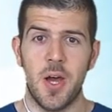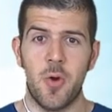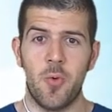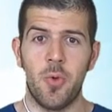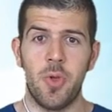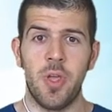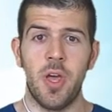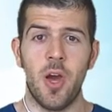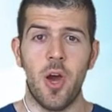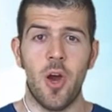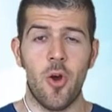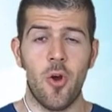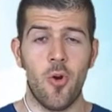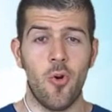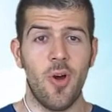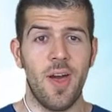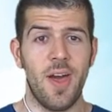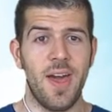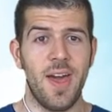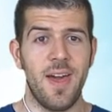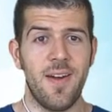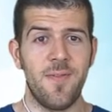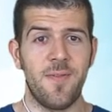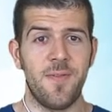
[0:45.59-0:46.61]
We all
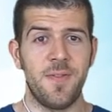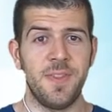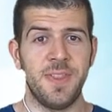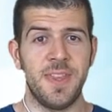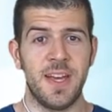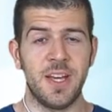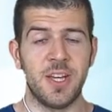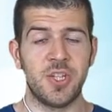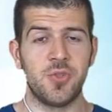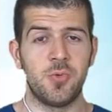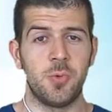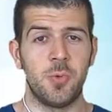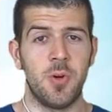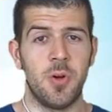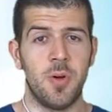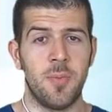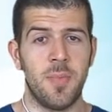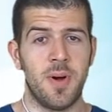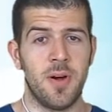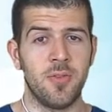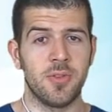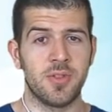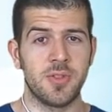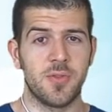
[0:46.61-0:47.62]
have natural
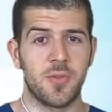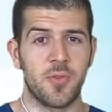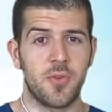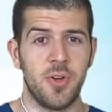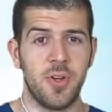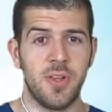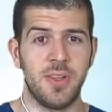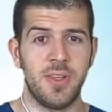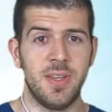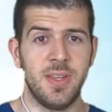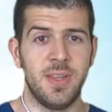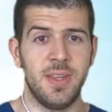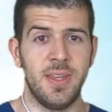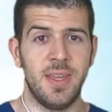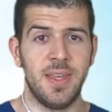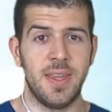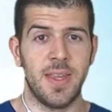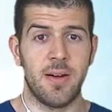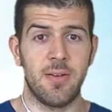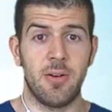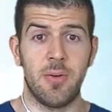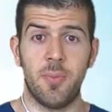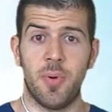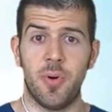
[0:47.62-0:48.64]
amounts of creatine in
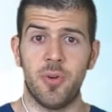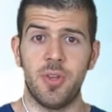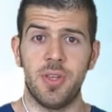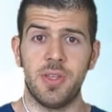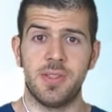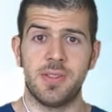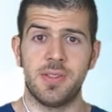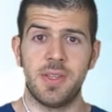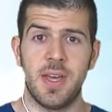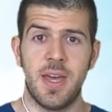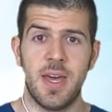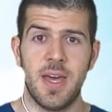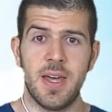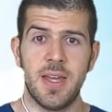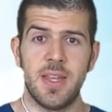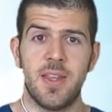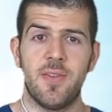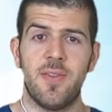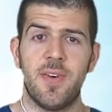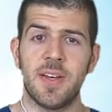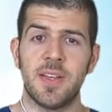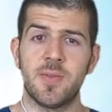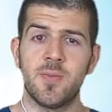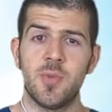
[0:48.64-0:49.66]
our bodies,
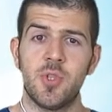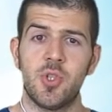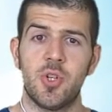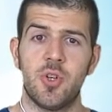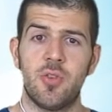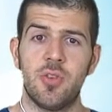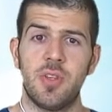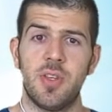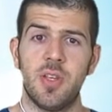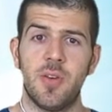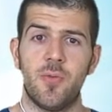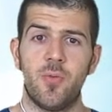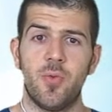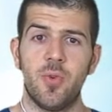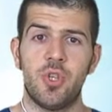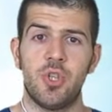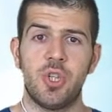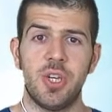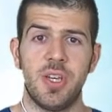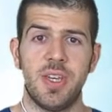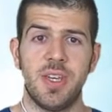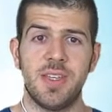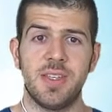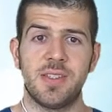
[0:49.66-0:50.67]
the vast majority of
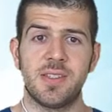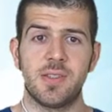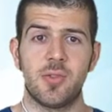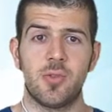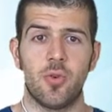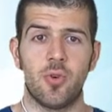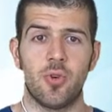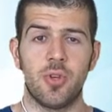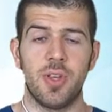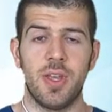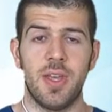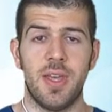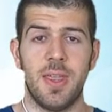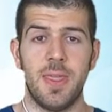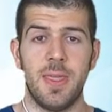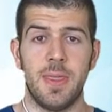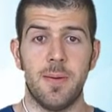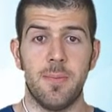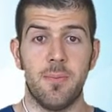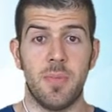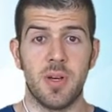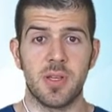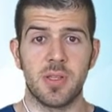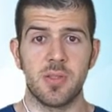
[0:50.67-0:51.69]
which is stored in the
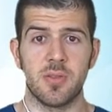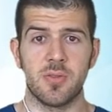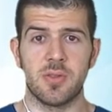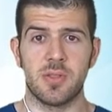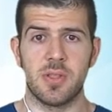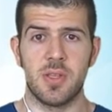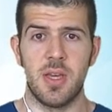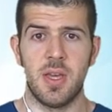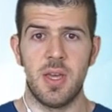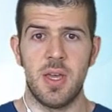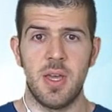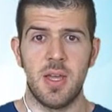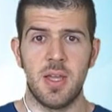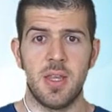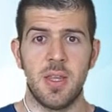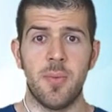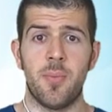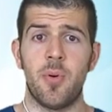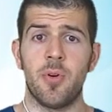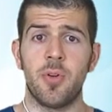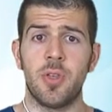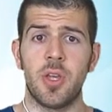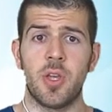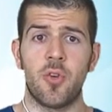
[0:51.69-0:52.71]
muscles. The
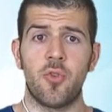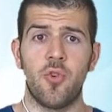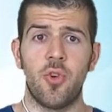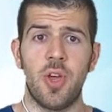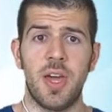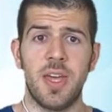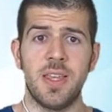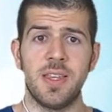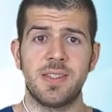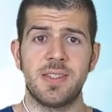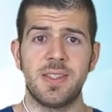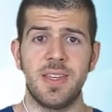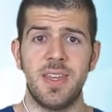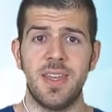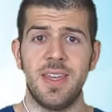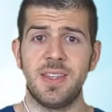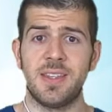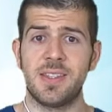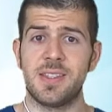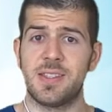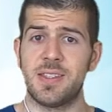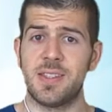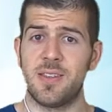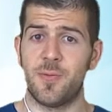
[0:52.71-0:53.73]
body creates it
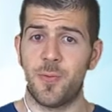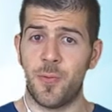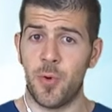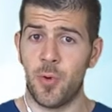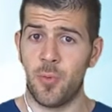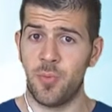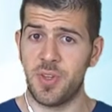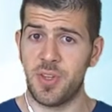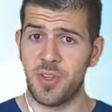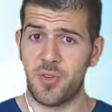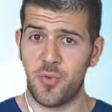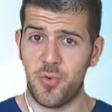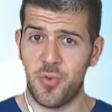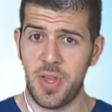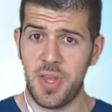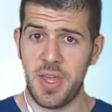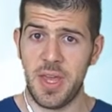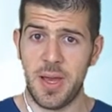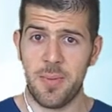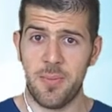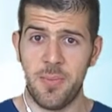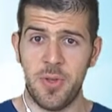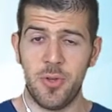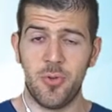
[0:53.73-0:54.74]
from the three
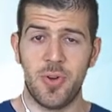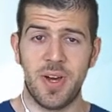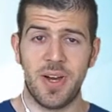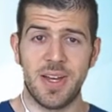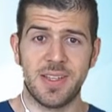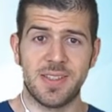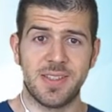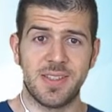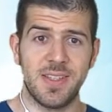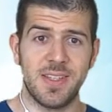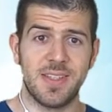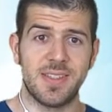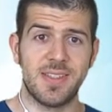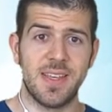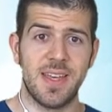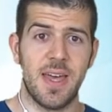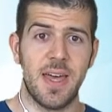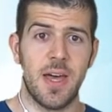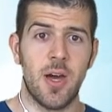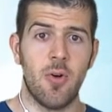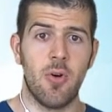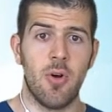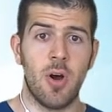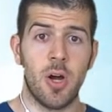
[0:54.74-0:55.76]
amino acids
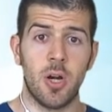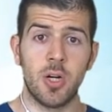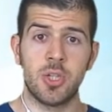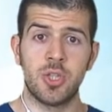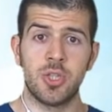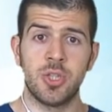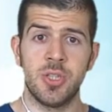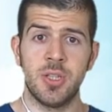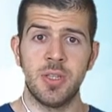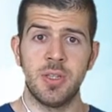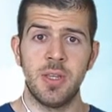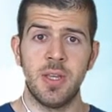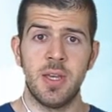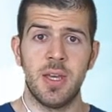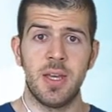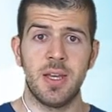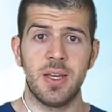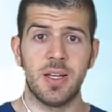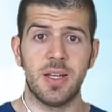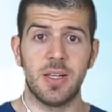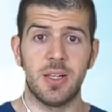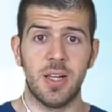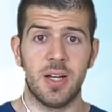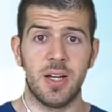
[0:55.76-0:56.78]
L-arginine,
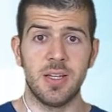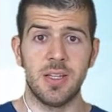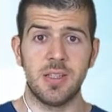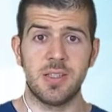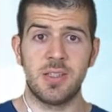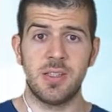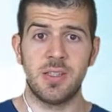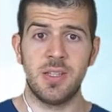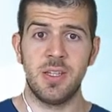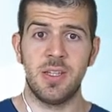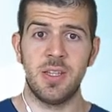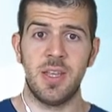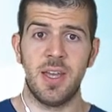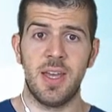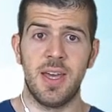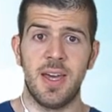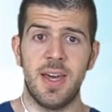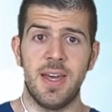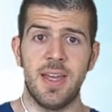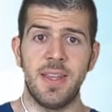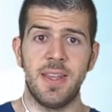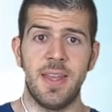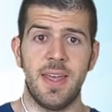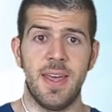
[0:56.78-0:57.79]
glycine
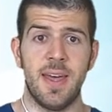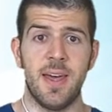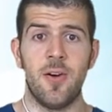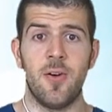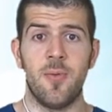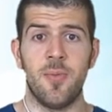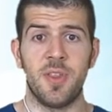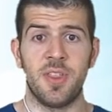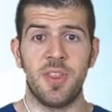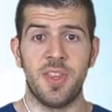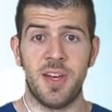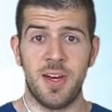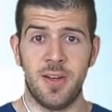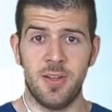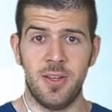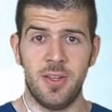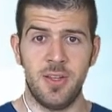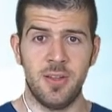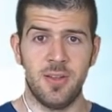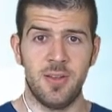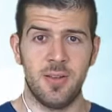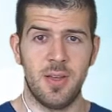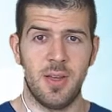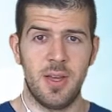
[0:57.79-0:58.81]
and
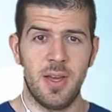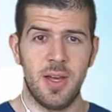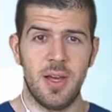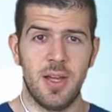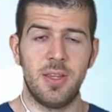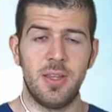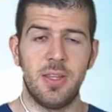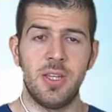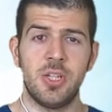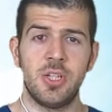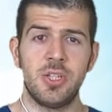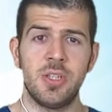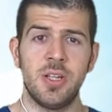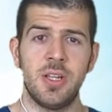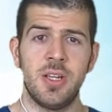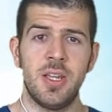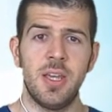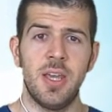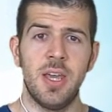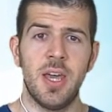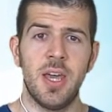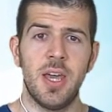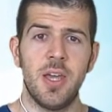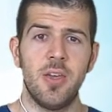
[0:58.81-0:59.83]
L-methionine.
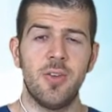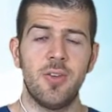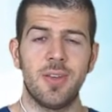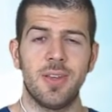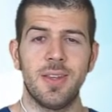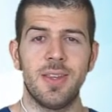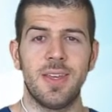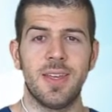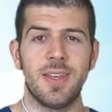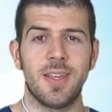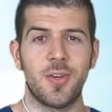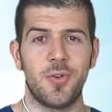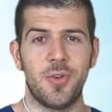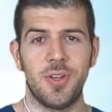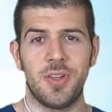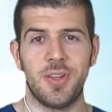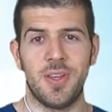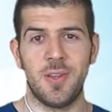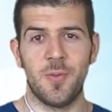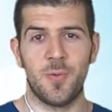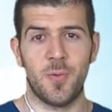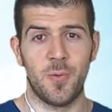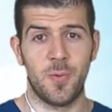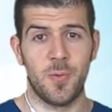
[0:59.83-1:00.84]
Additionally, you can get
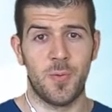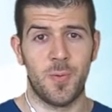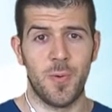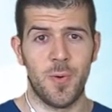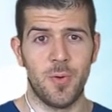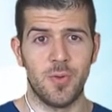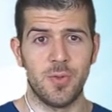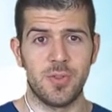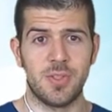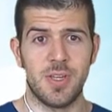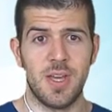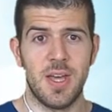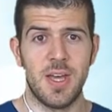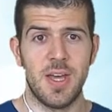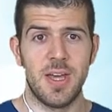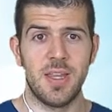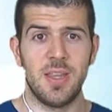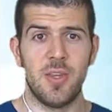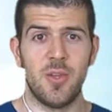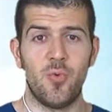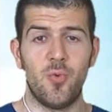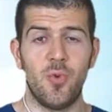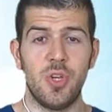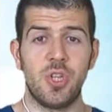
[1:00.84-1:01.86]
creatine from food,
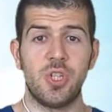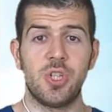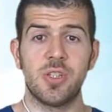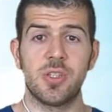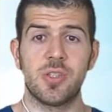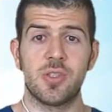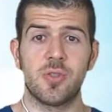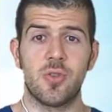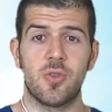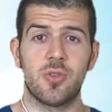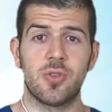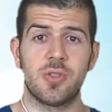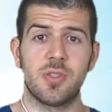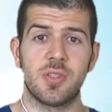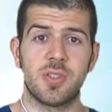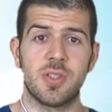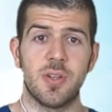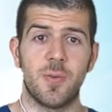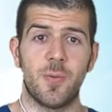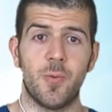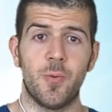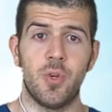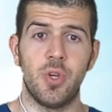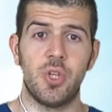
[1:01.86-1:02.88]
the richest sources
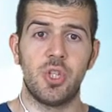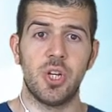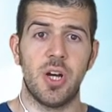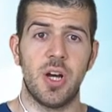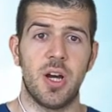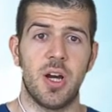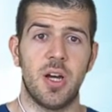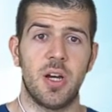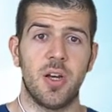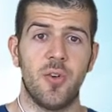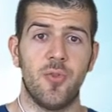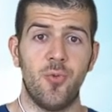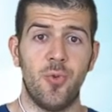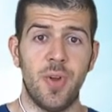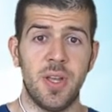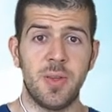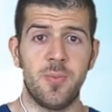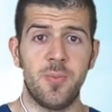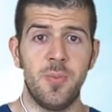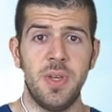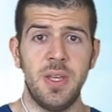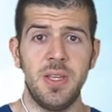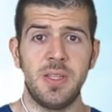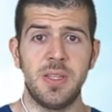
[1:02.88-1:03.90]
of which are red
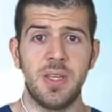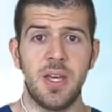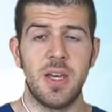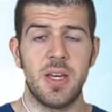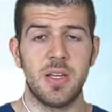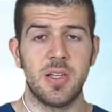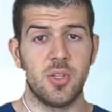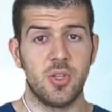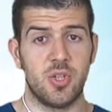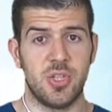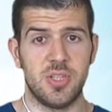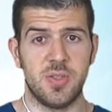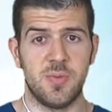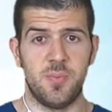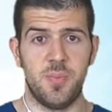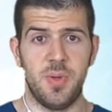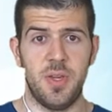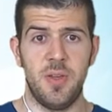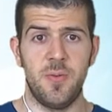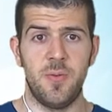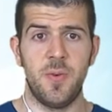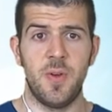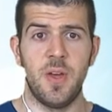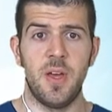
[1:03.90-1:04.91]
meat, such as
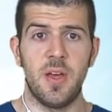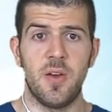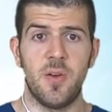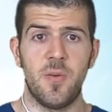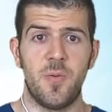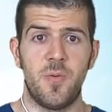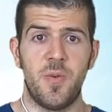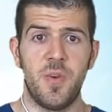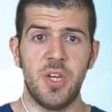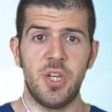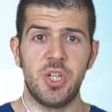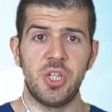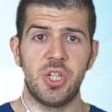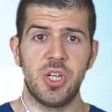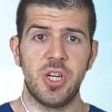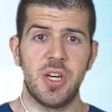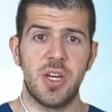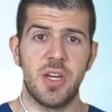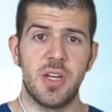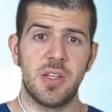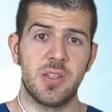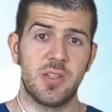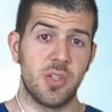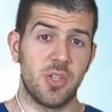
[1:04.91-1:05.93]
beef, fish,
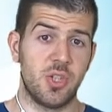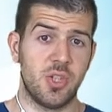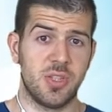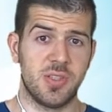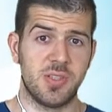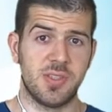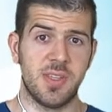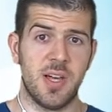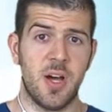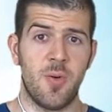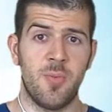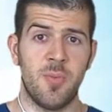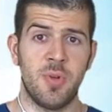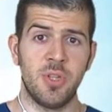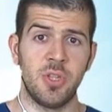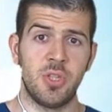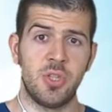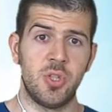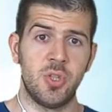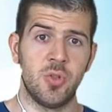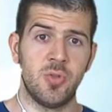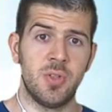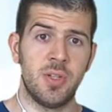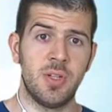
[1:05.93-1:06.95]
such as salmon,
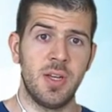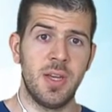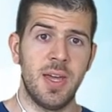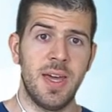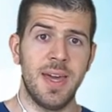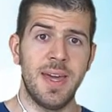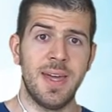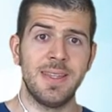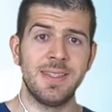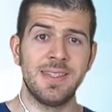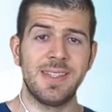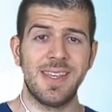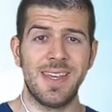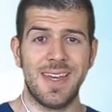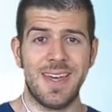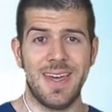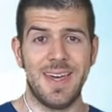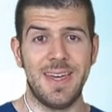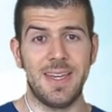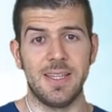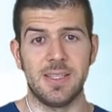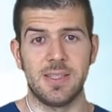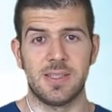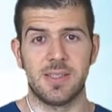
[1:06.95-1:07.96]
tuna and
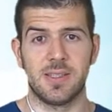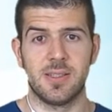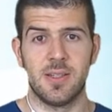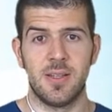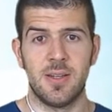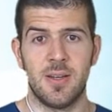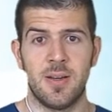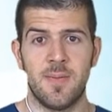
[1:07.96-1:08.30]
eggs.